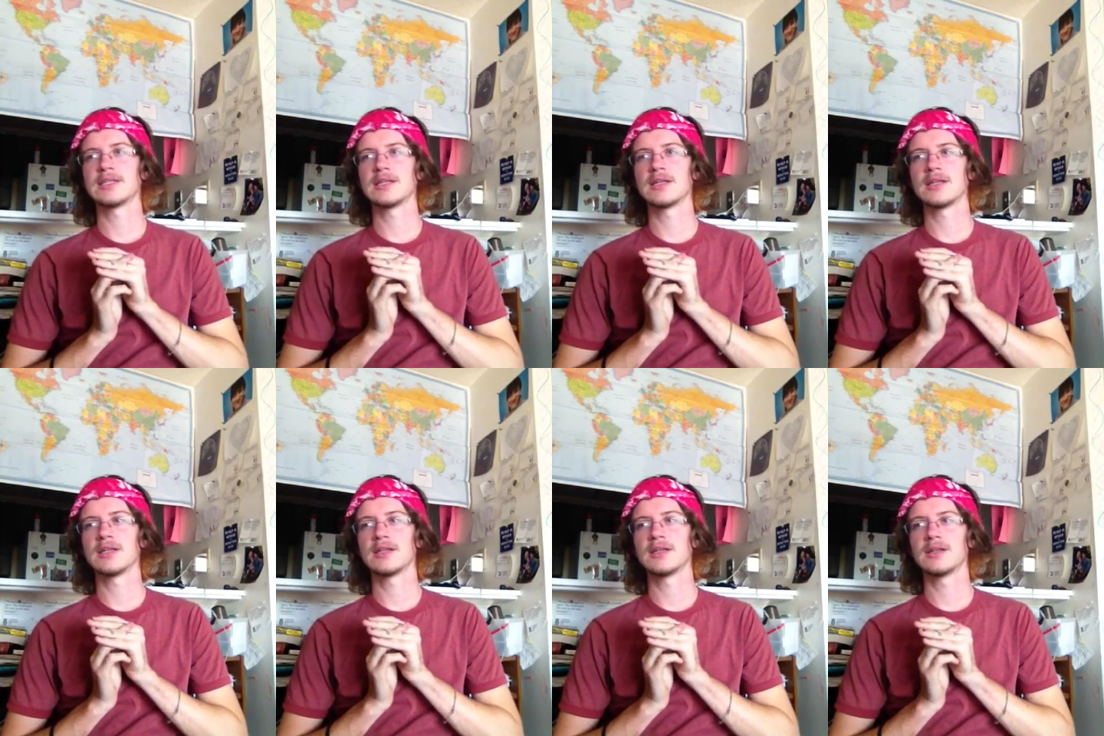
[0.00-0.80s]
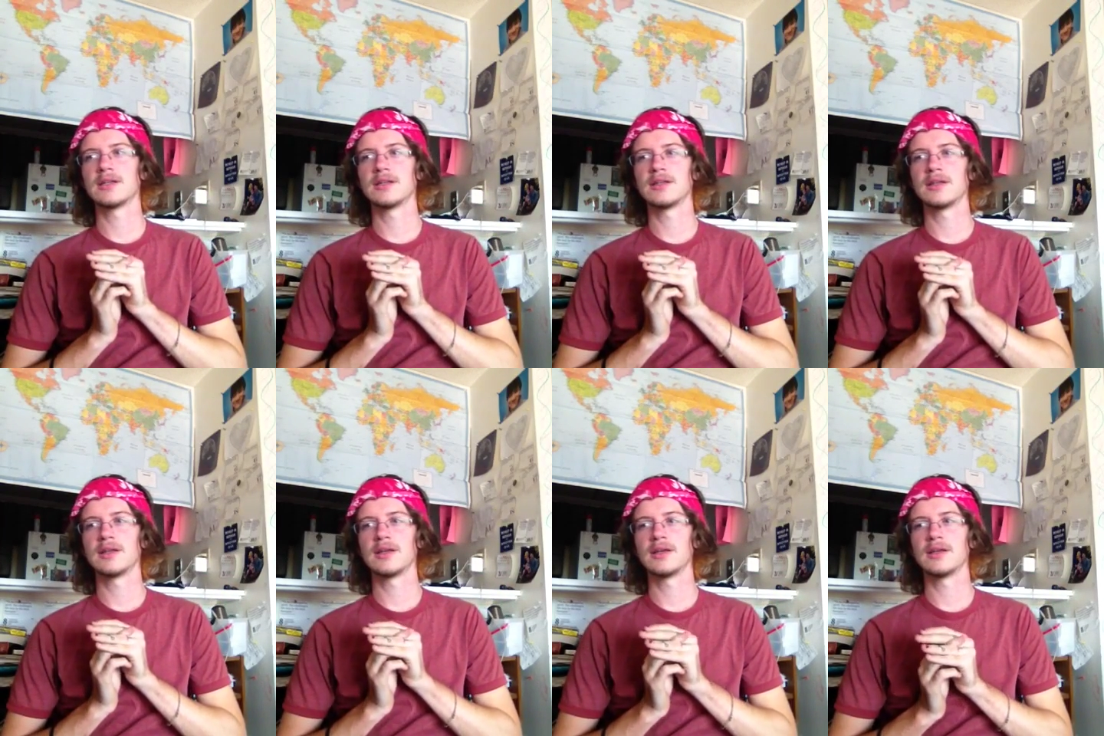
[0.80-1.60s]

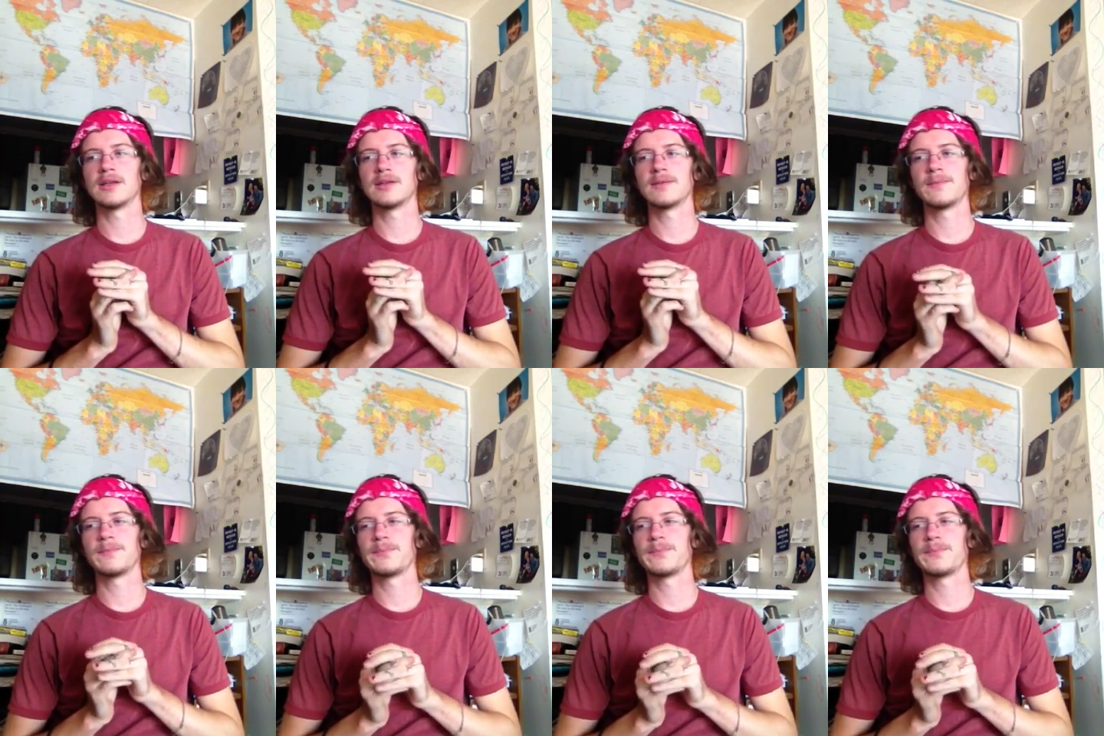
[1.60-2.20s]
(silence)